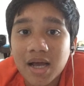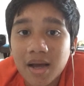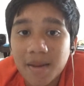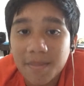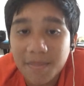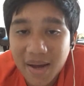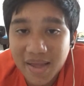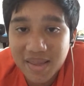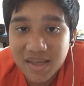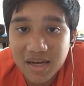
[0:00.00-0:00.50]

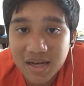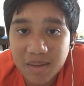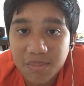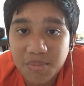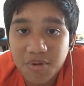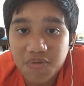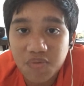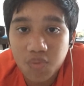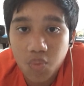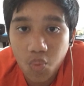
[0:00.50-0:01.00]
by the name
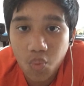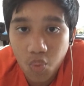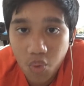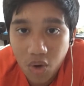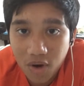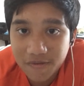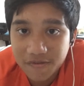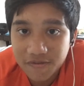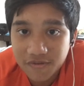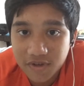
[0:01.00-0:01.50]
of
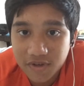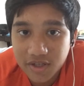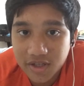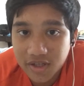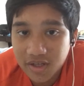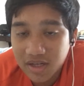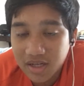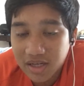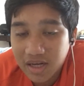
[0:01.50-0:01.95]
Watford.